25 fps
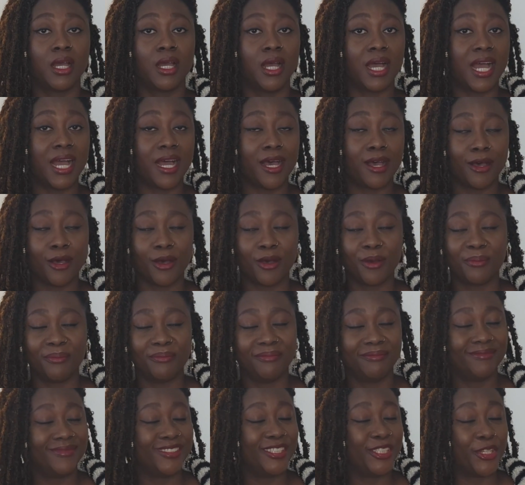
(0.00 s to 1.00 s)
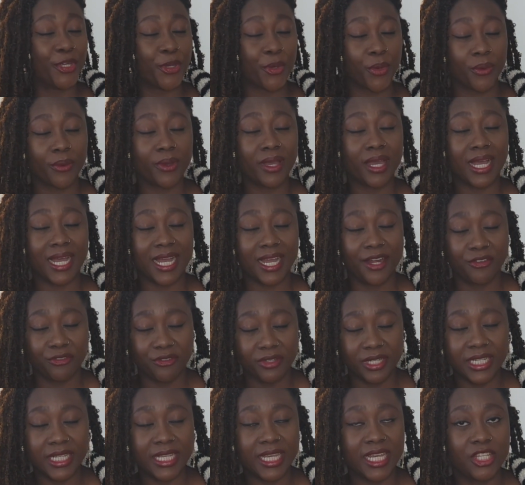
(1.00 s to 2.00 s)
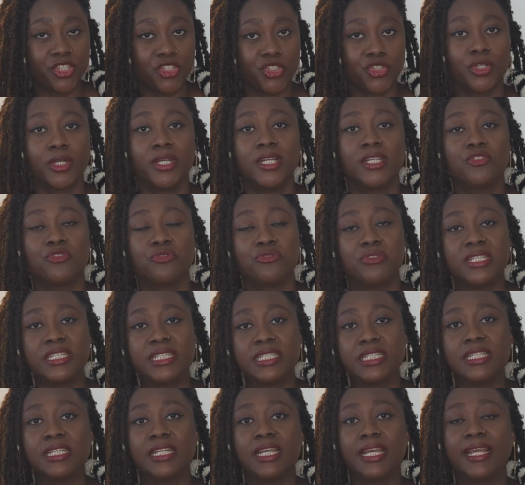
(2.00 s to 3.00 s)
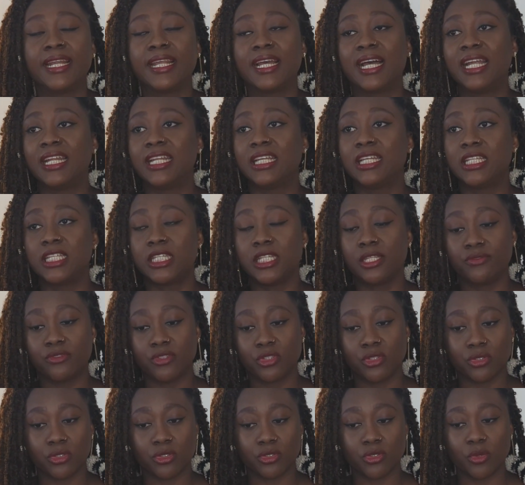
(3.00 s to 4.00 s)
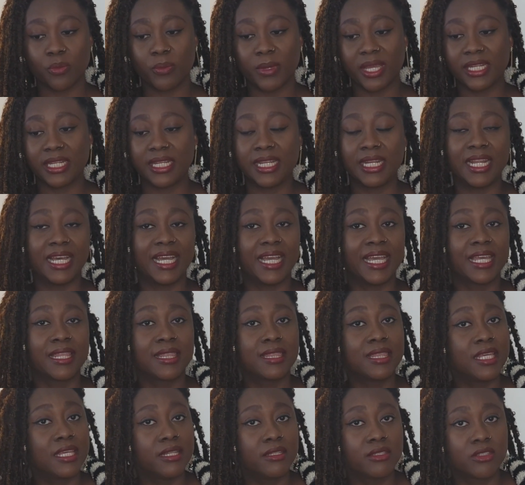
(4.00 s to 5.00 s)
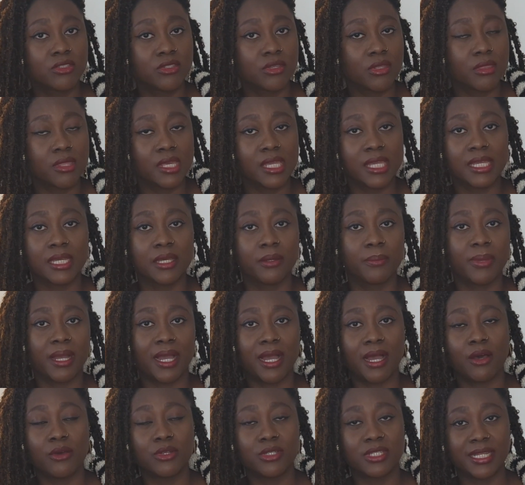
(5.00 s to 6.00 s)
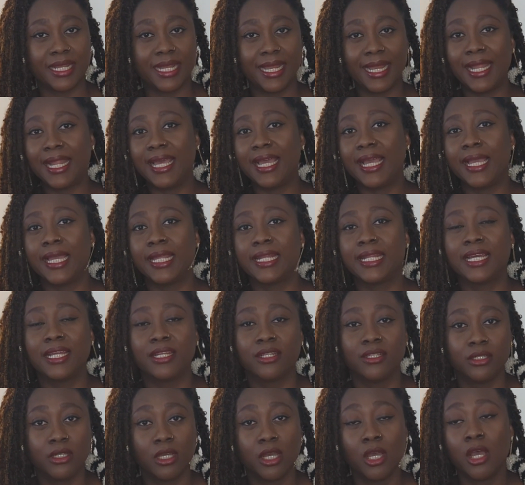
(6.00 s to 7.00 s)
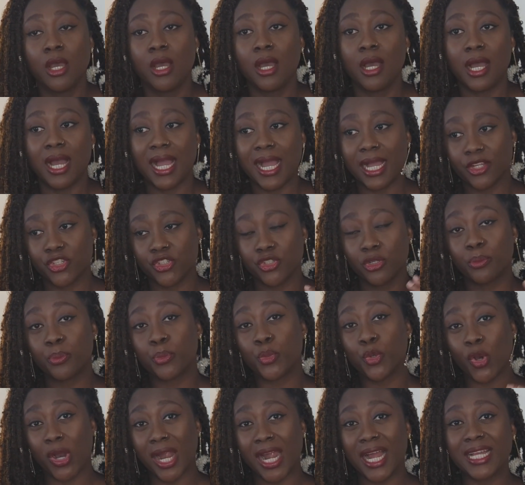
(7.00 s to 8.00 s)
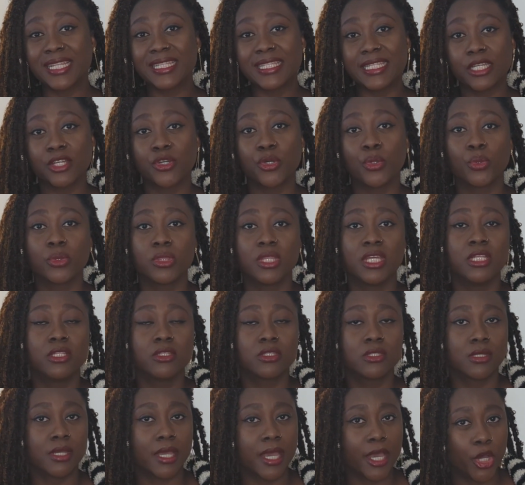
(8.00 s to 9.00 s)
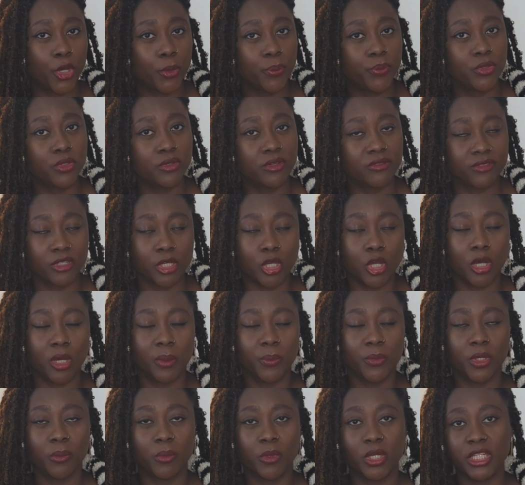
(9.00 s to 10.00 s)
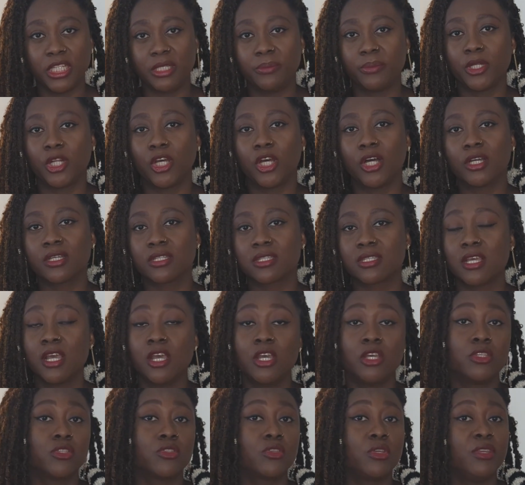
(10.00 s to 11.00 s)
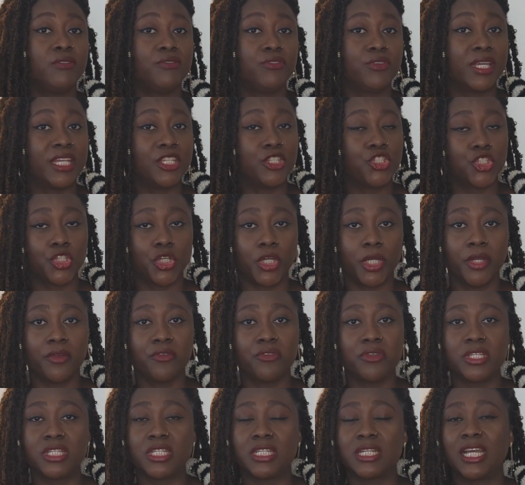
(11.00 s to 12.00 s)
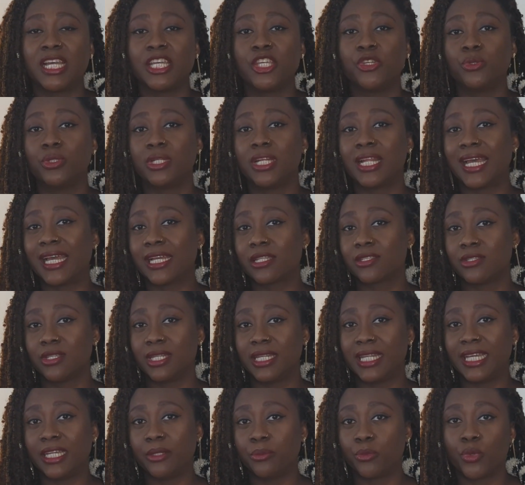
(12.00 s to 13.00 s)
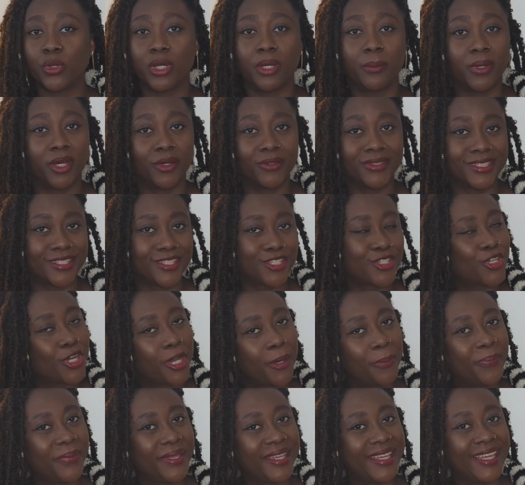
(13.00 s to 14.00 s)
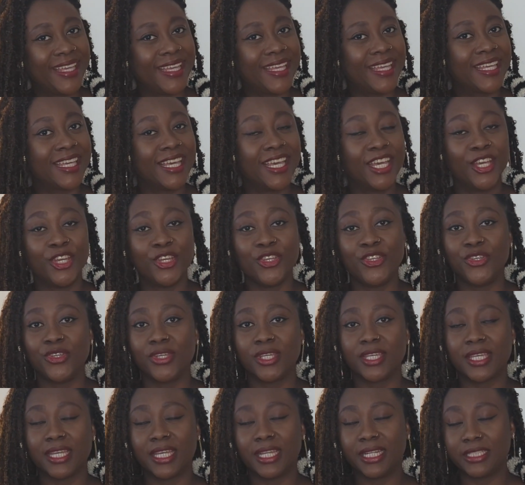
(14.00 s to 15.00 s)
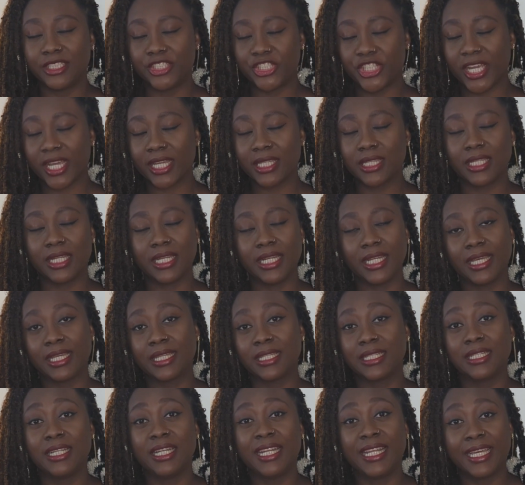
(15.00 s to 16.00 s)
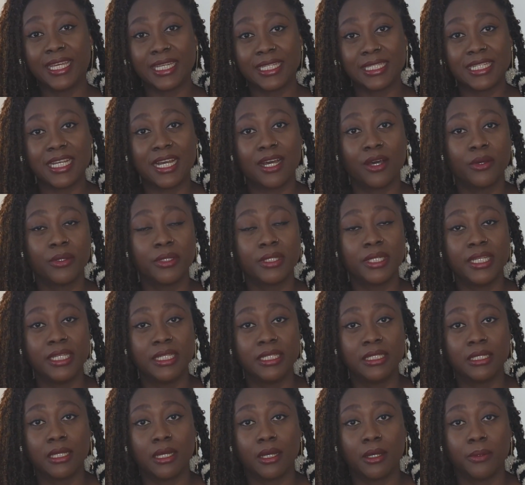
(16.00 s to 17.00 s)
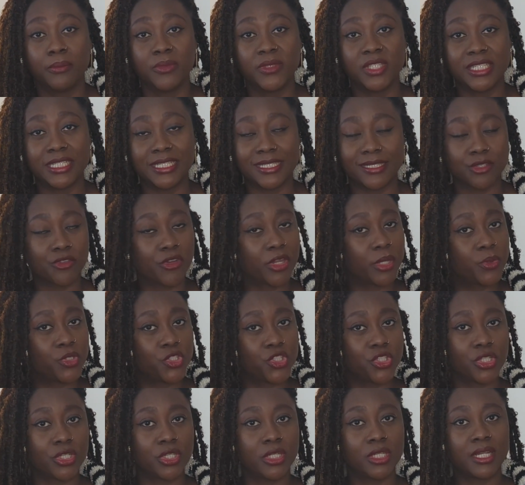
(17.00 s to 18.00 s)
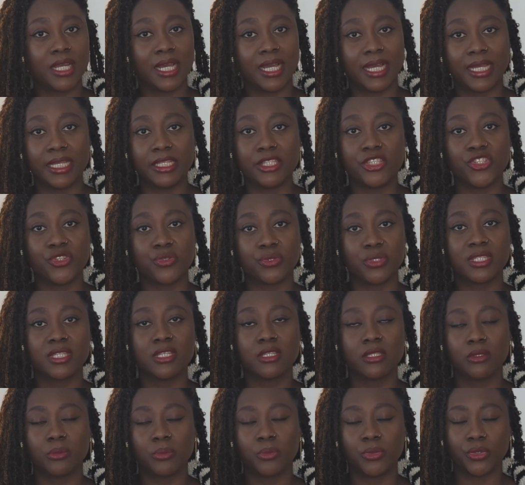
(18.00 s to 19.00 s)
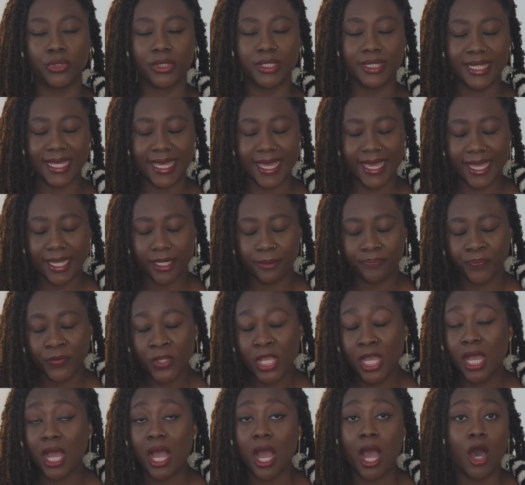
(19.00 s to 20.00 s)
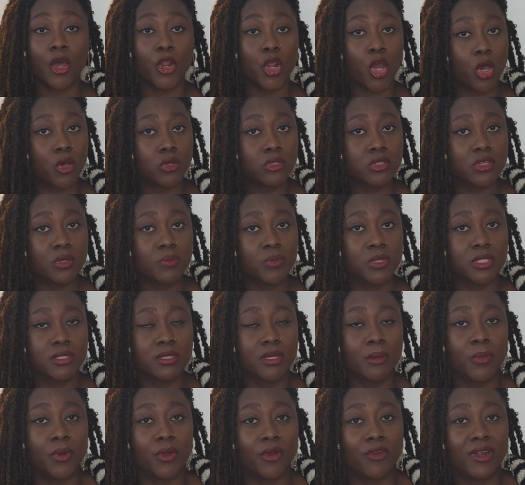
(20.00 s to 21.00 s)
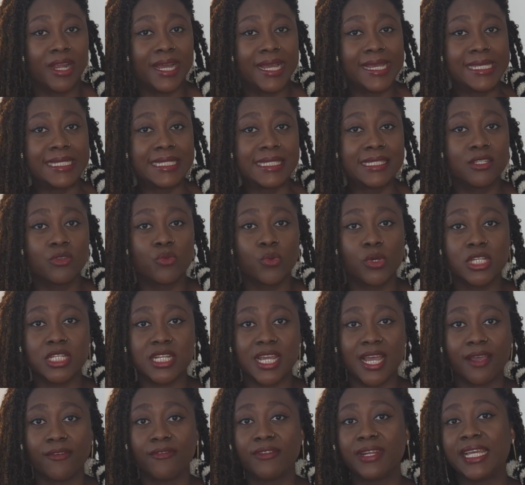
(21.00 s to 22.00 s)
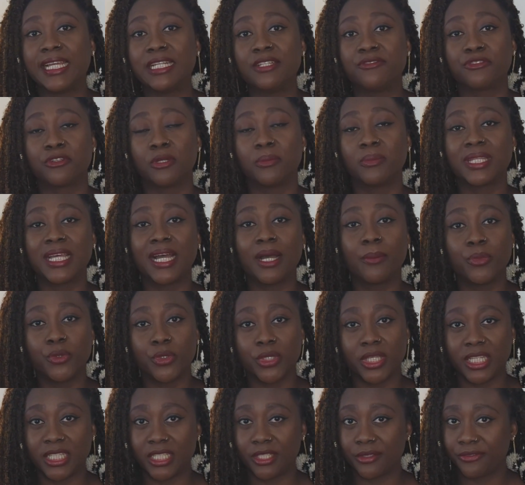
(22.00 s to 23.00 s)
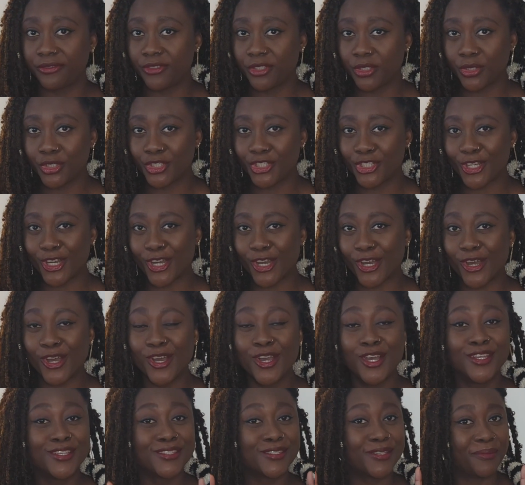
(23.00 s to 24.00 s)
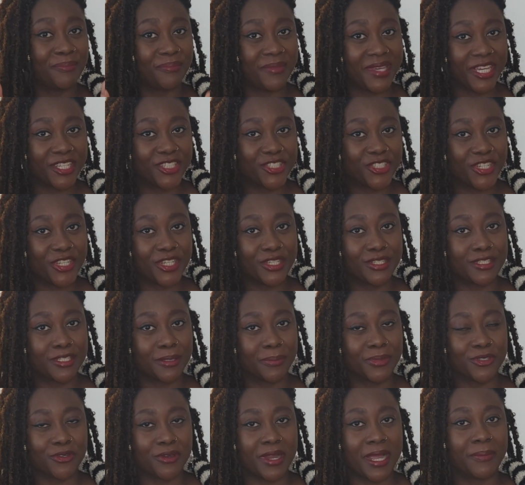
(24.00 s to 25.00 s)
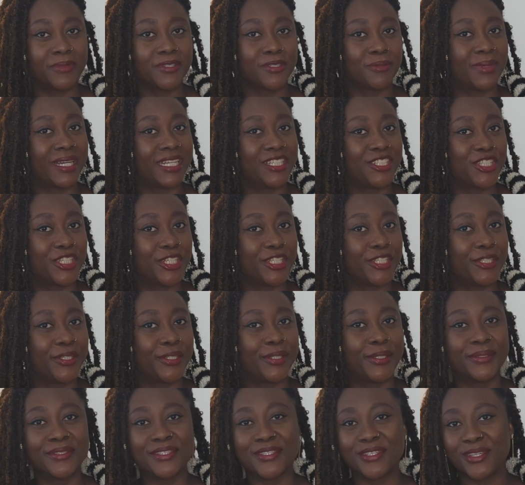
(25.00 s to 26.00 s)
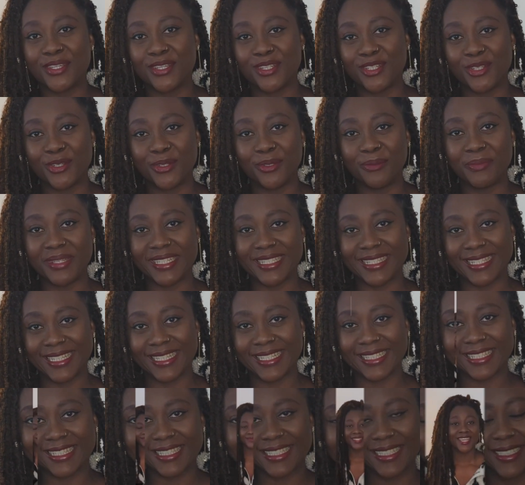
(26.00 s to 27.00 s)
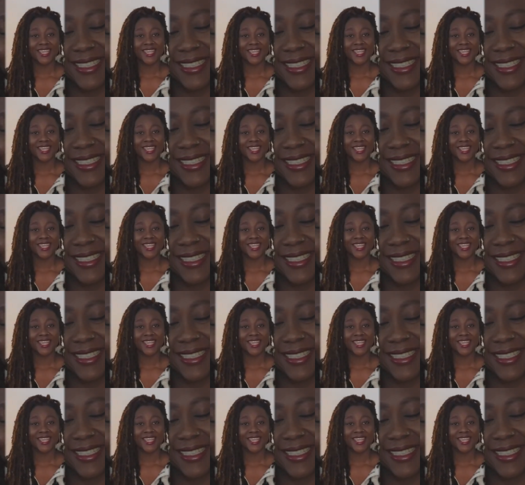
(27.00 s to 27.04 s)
I really enjoyed reading it, and it gives you so many like things to think about and learn, and actual practical things to help you overcome your money blocks. So if you enjoy reading and you would like to learn more about this topic, you can check the link down in the description and you see the book there. I'll also be summarizing what I've learned from that book in the future, so make sure you subscribe to my channel so you don't miss it.